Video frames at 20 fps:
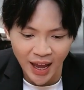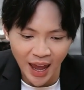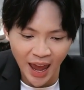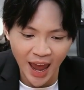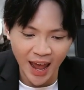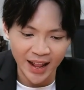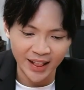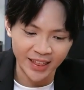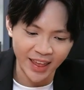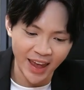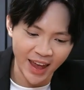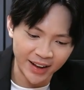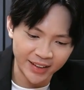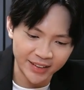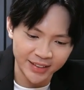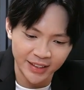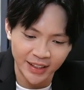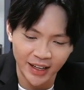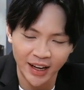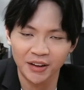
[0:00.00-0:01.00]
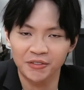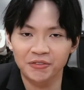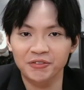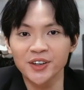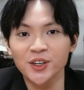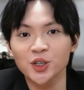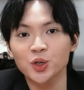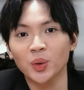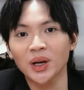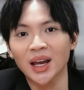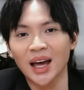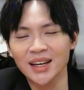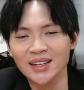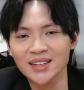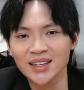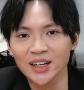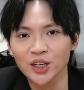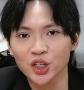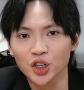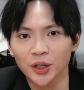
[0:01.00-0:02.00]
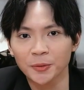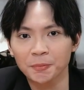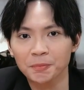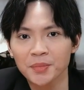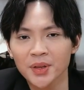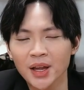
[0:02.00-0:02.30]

and then a visualization.